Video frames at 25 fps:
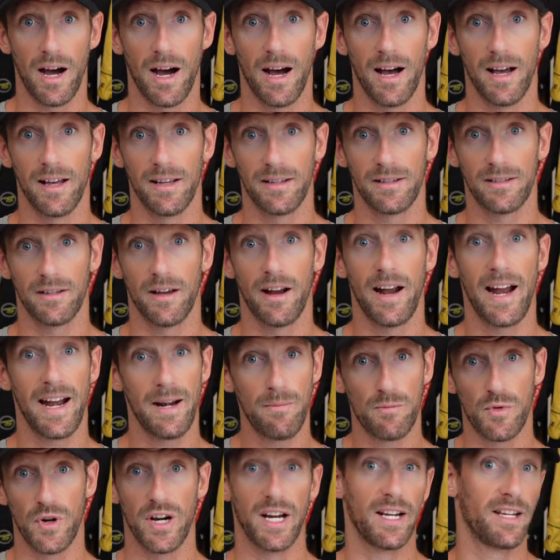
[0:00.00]
as a
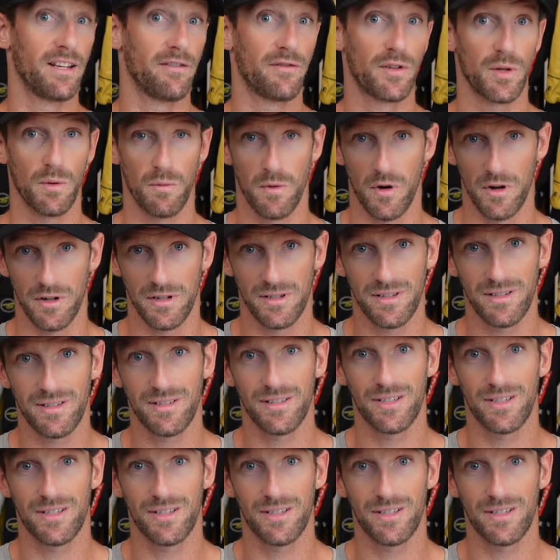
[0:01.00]
handbrake if you want.